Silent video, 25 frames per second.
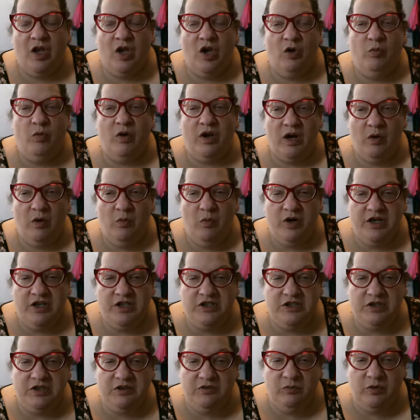What I want to
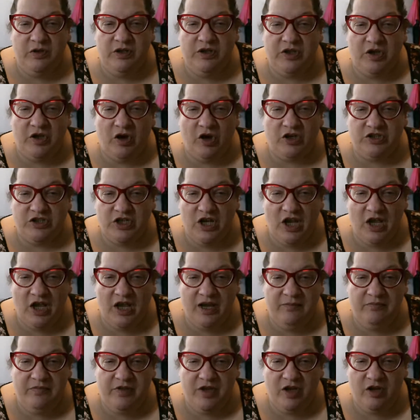do with our
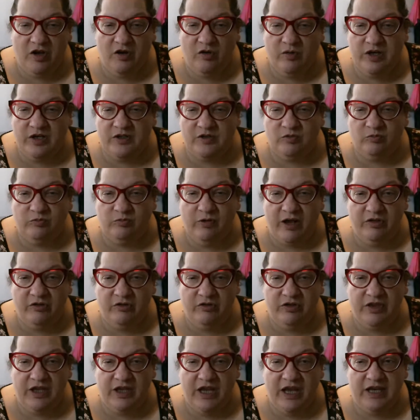time, though, is
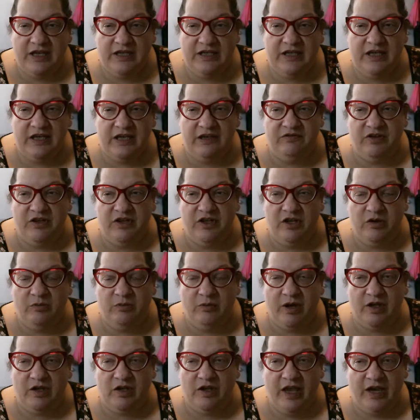rather than giving you
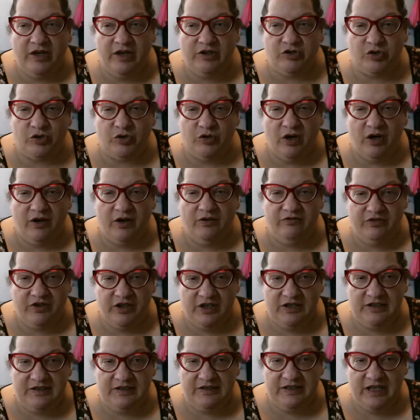a lecture of
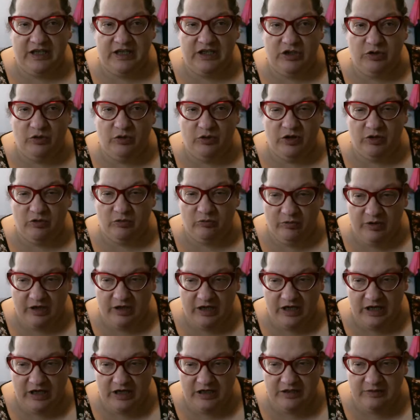things that you can
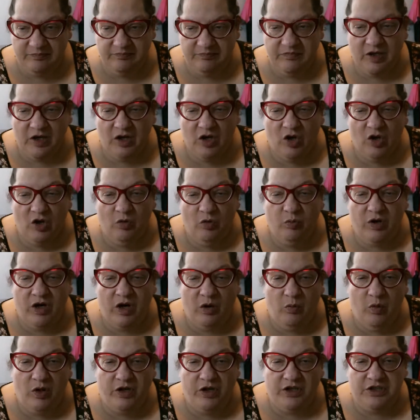read, what I
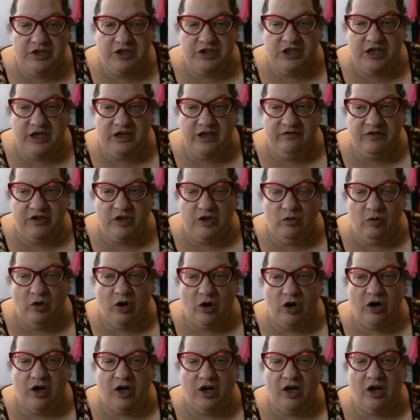wanted to give you
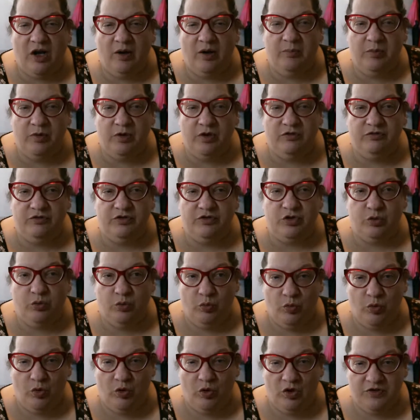are a couple of
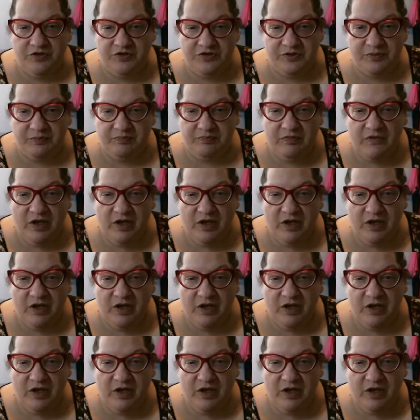tools.